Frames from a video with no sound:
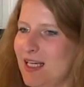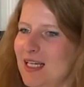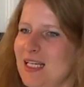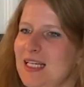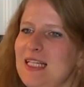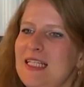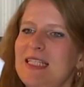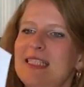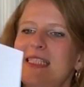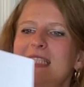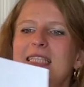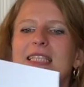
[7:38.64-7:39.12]

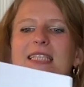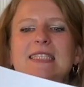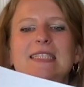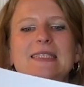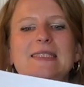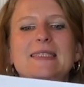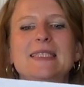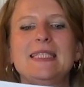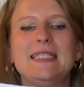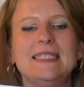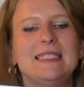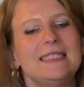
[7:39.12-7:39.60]
Is it
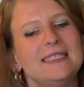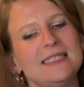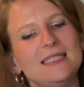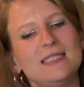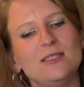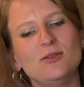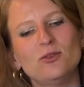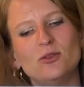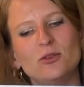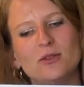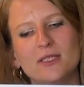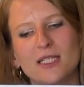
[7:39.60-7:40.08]

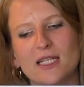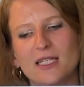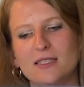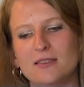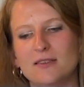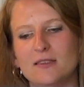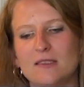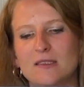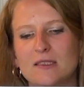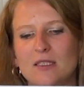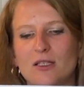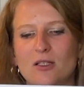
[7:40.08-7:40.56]
easy to
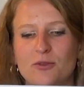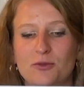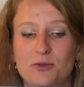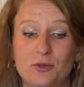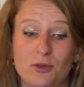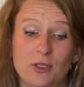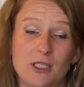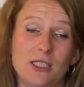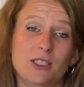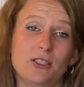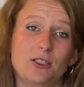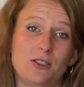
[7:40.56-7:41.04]
get a
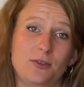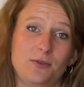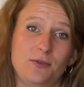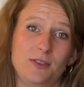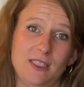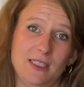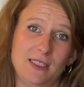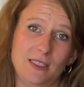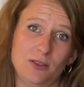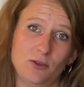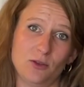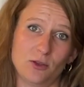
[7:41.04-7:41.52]
French
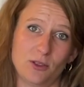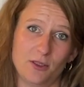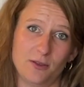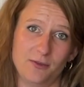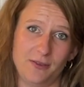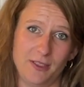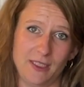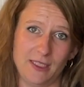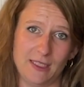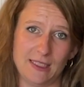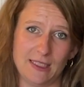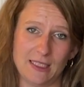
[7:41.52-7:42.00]
visitor
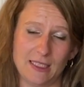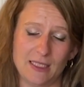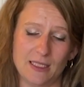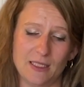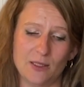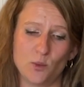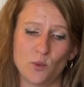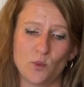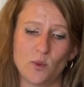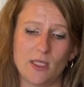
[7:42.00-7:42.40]
visa?